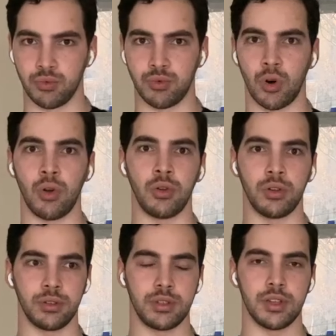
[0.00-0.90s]

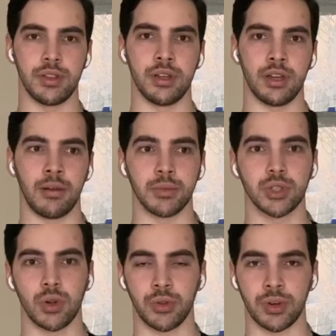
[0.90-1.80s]
roll to the shoulder